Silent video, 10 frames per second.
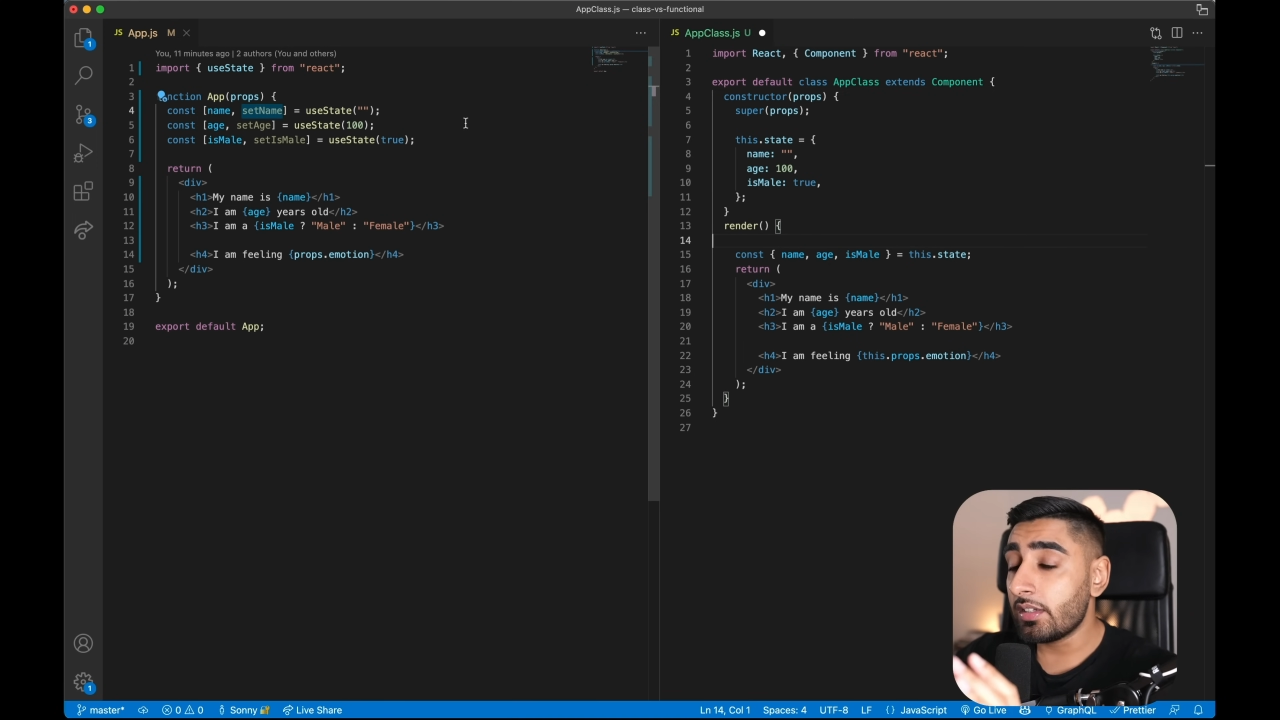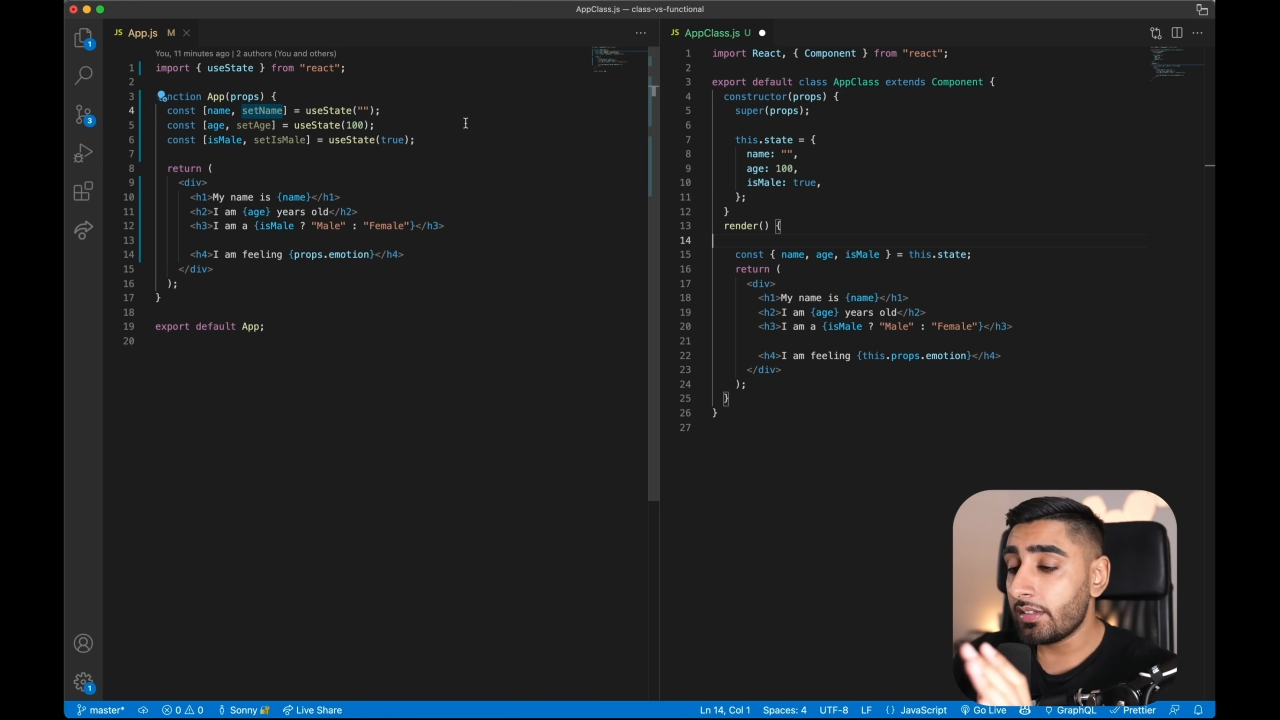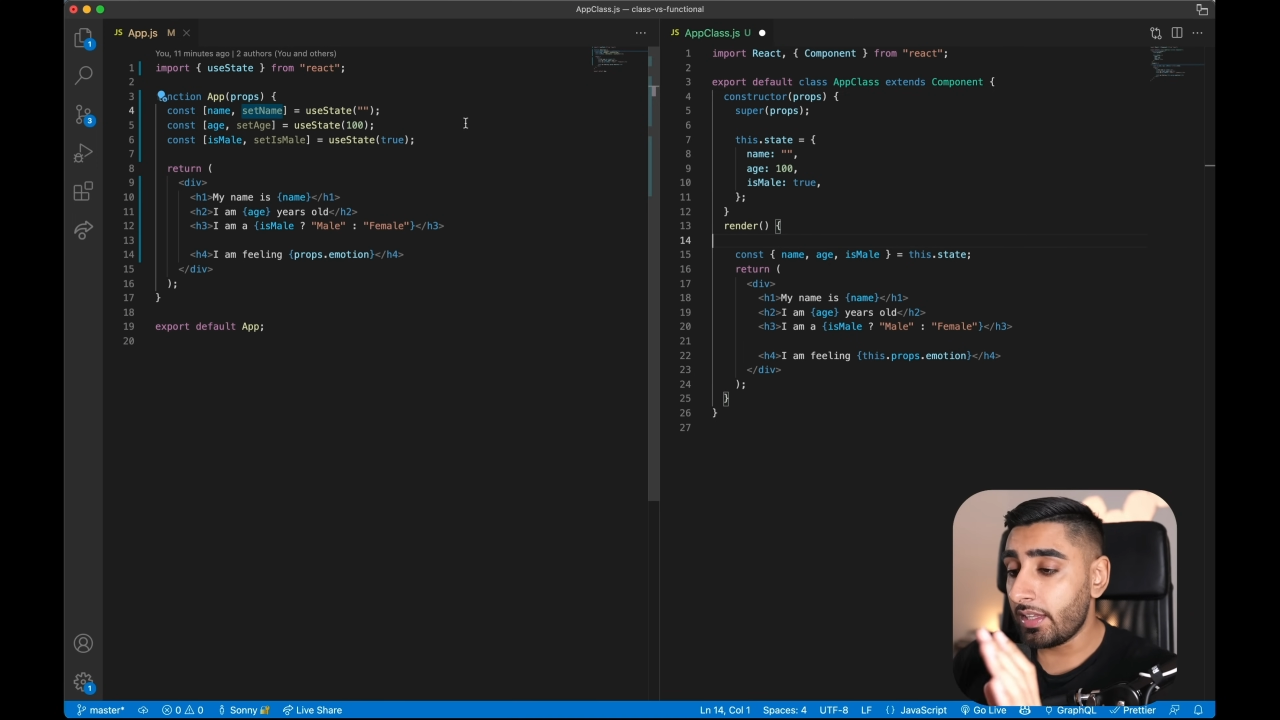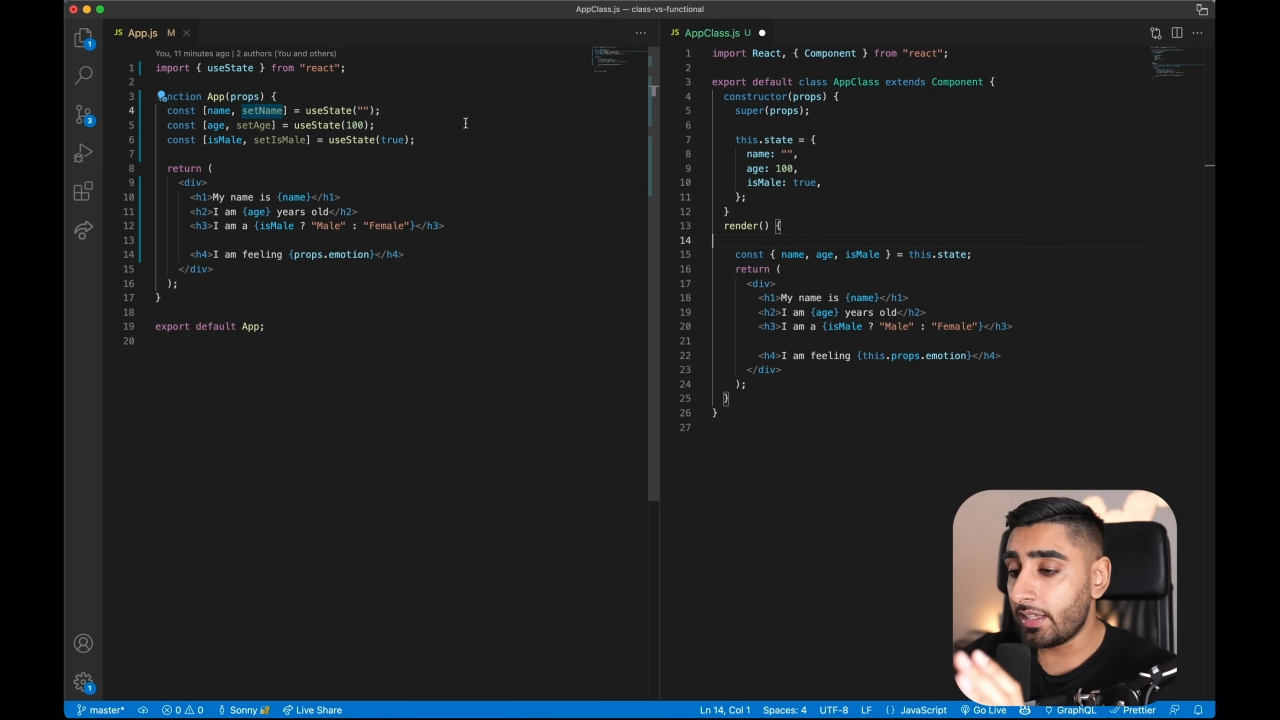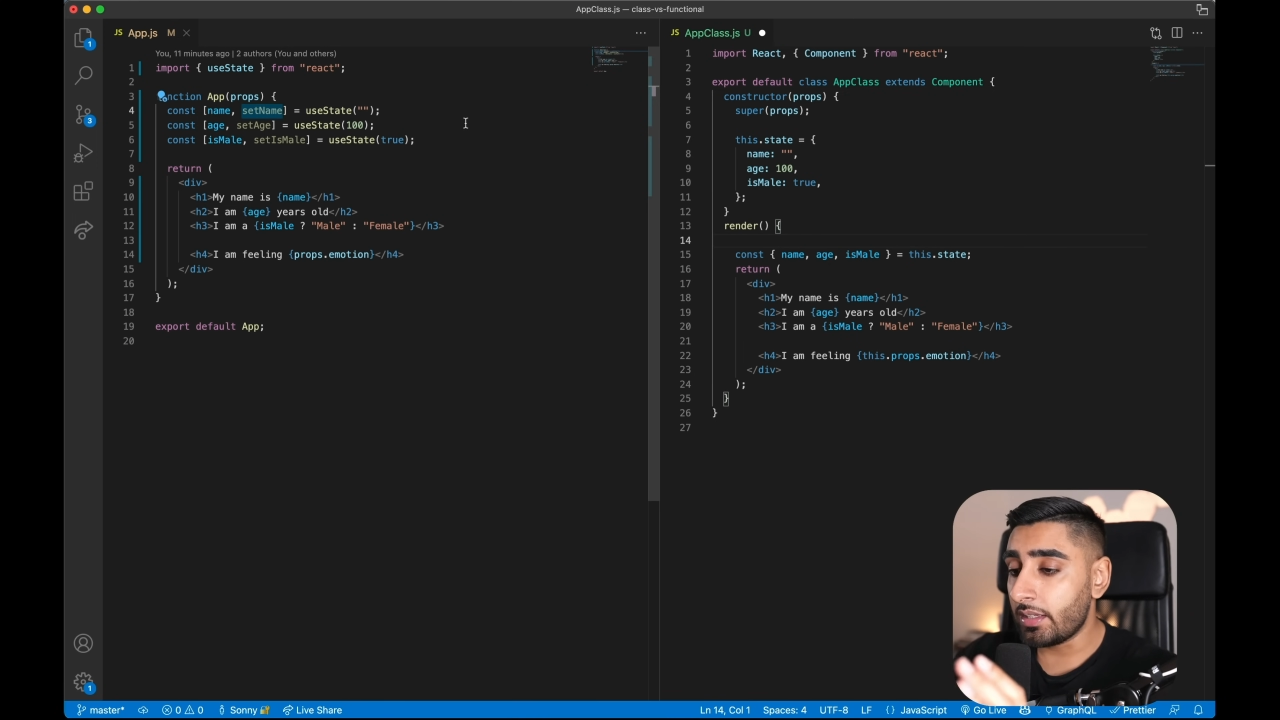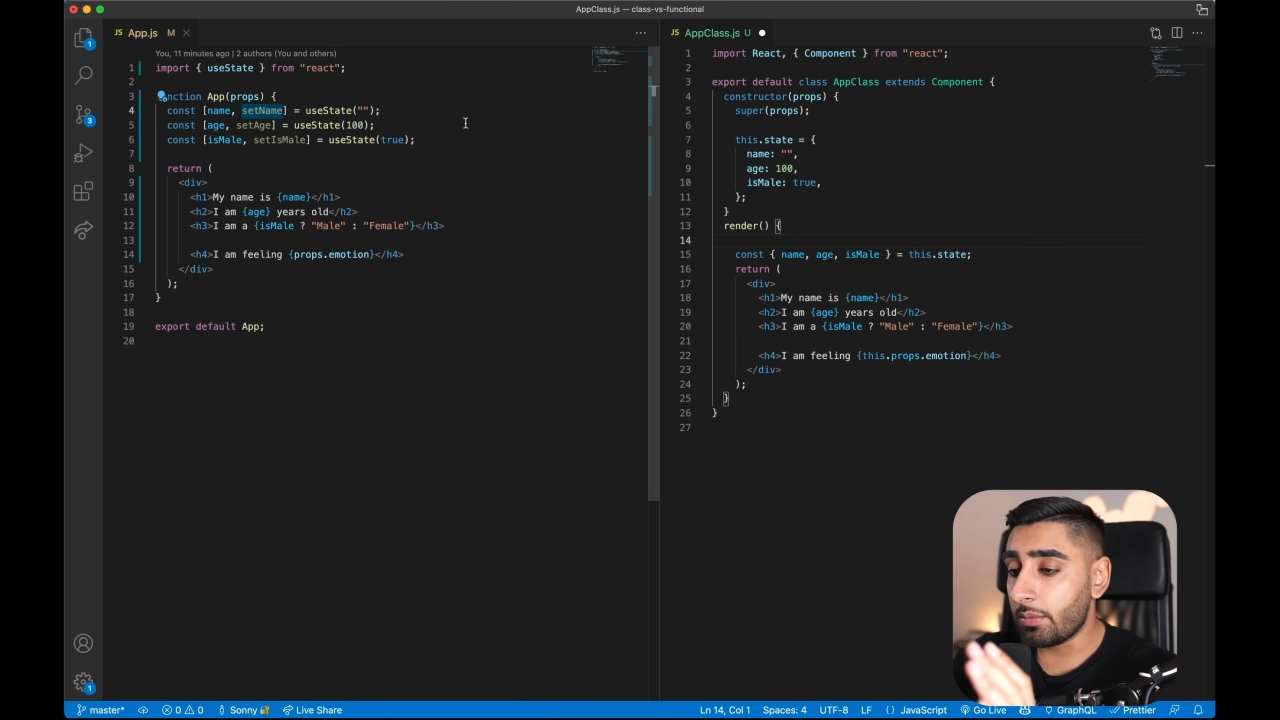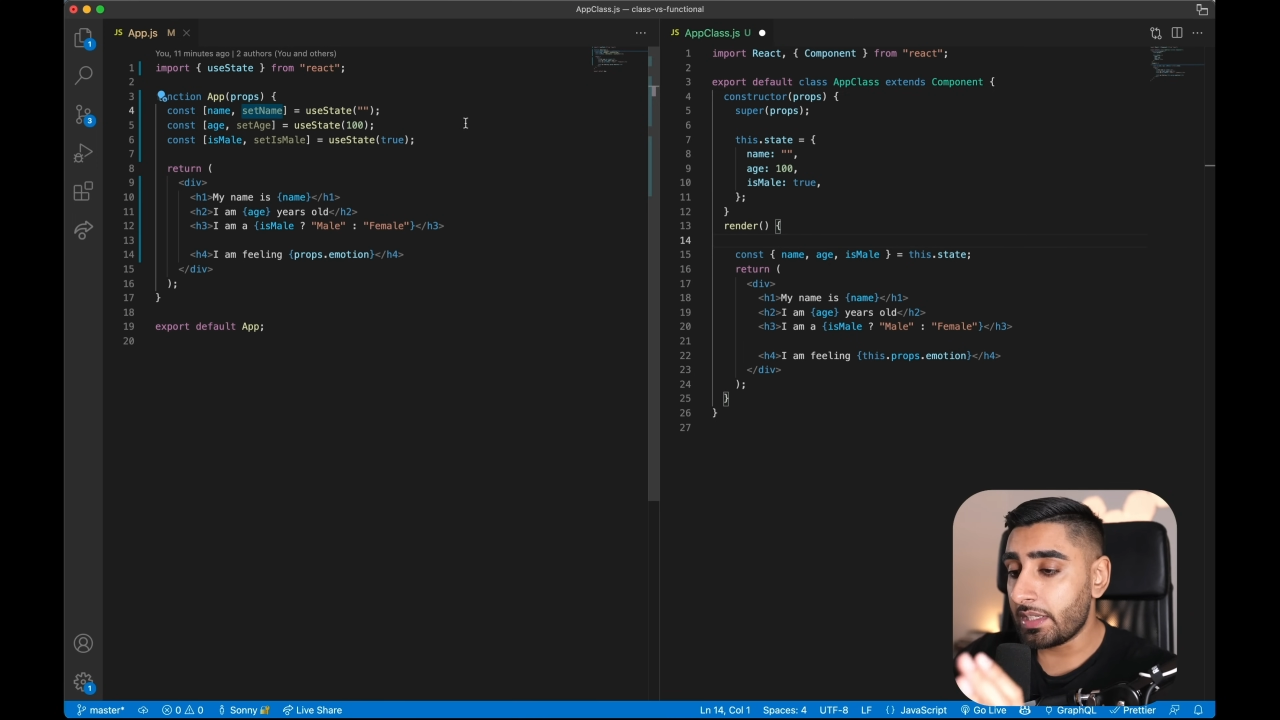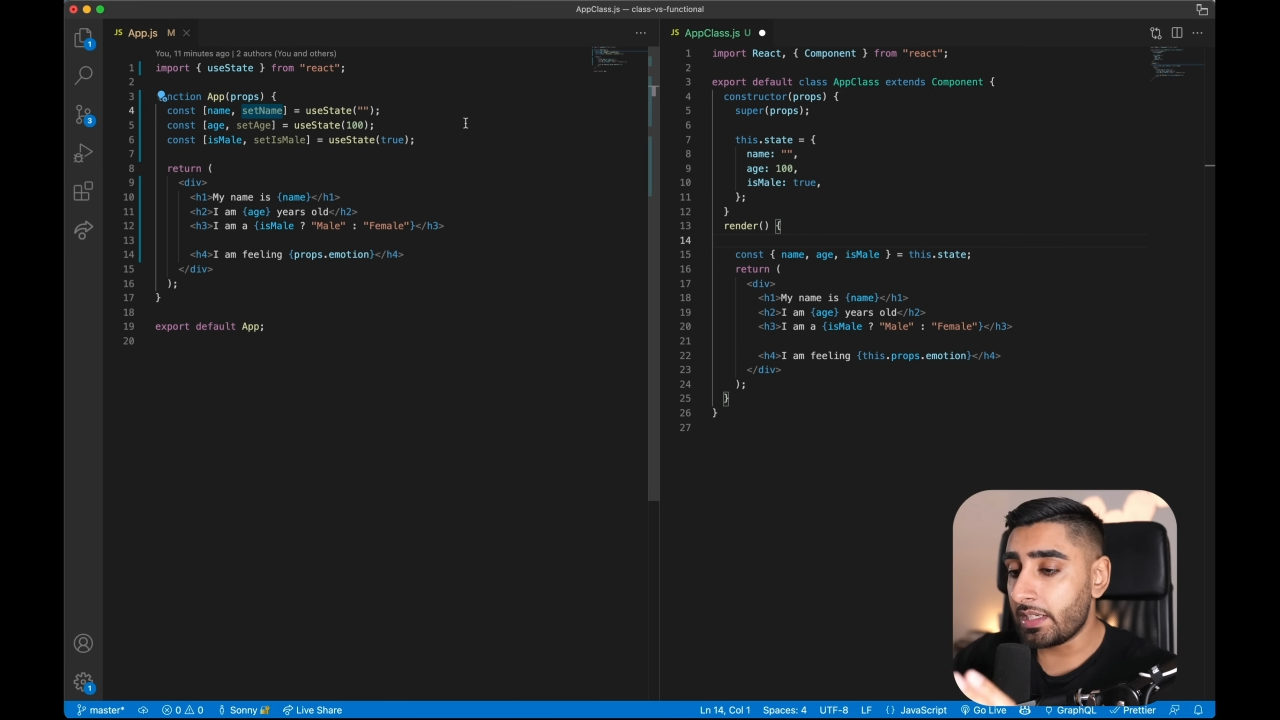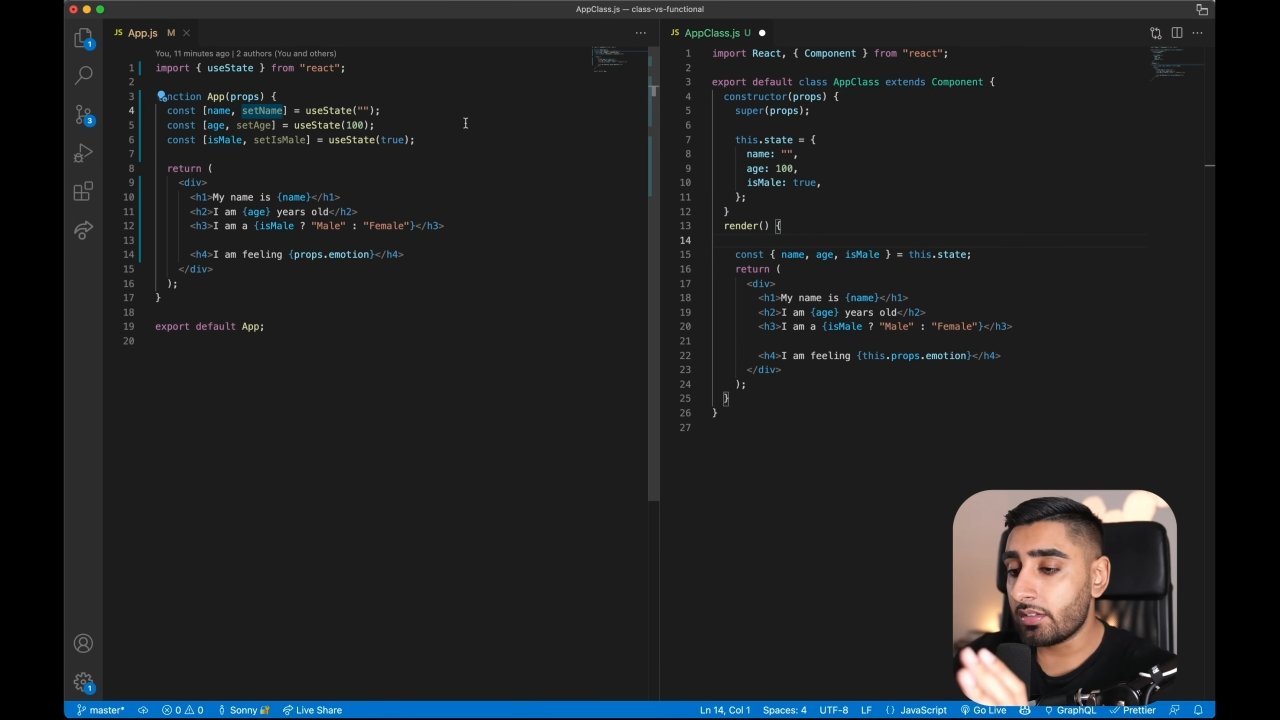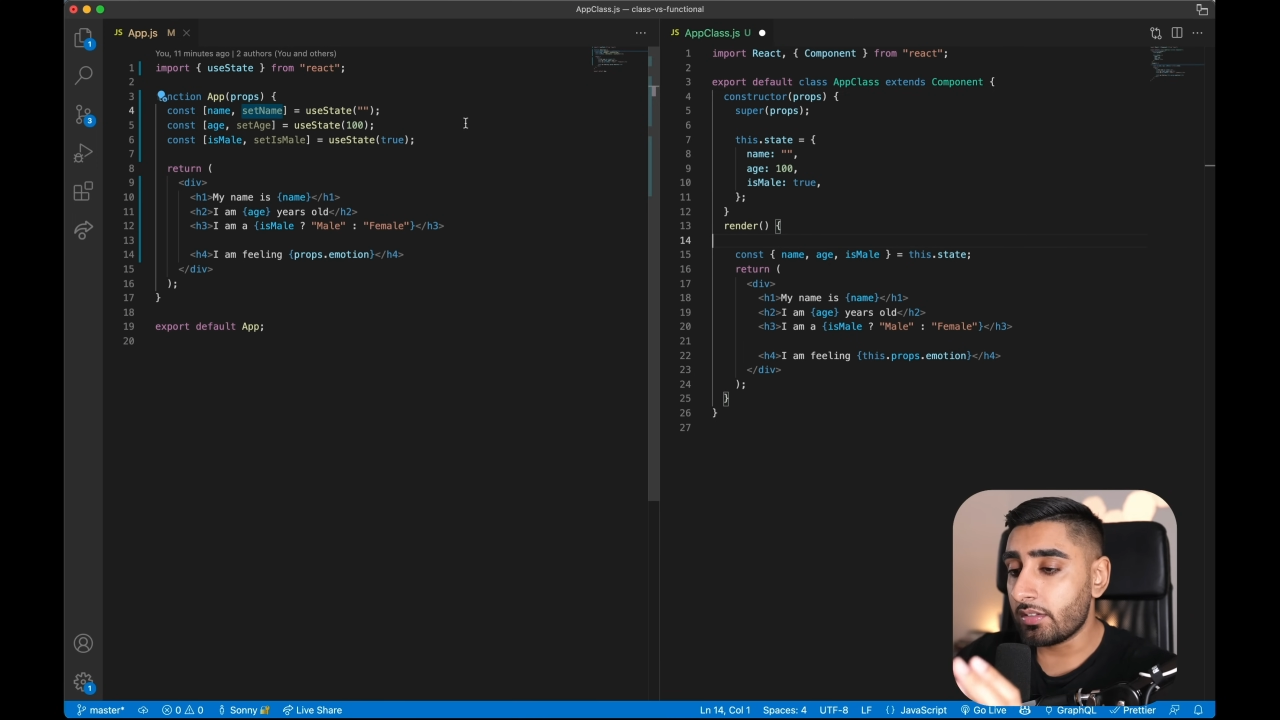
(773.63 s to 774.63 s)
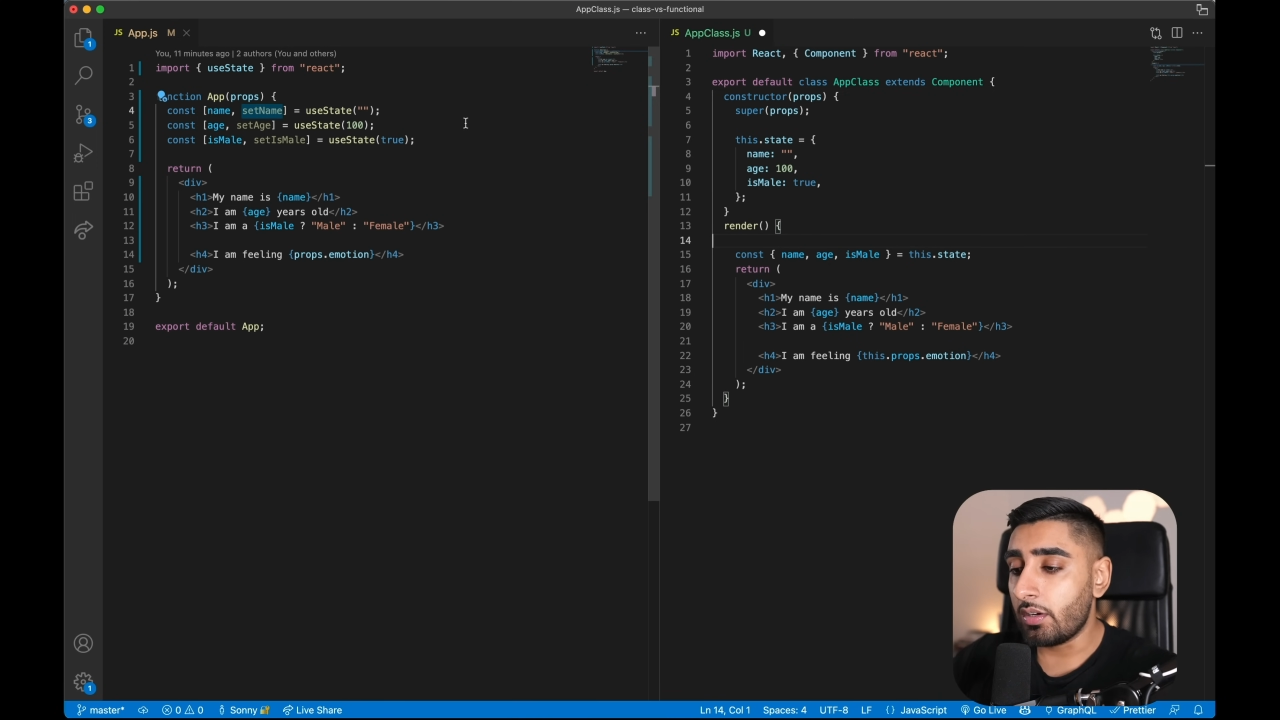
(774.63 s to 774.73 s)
thing that we need to know